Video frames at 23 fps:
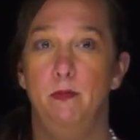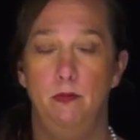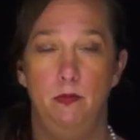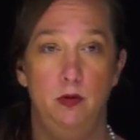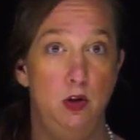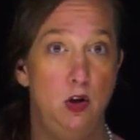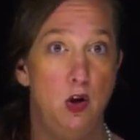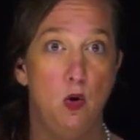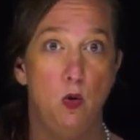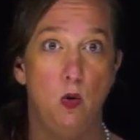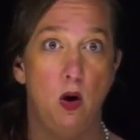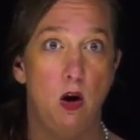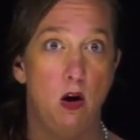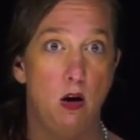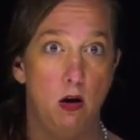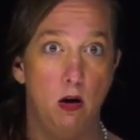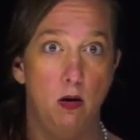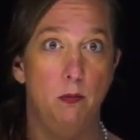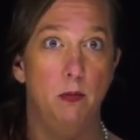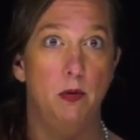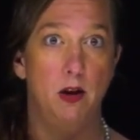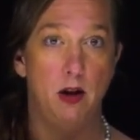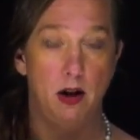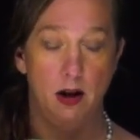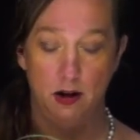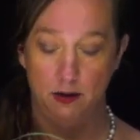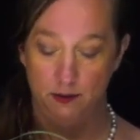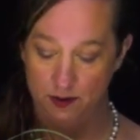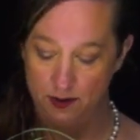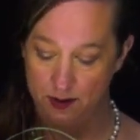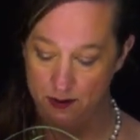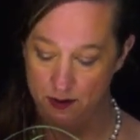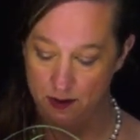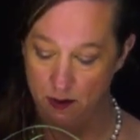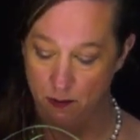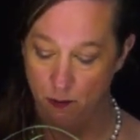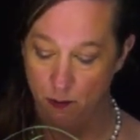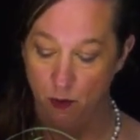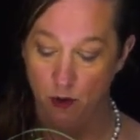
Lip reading: no harm kind of system.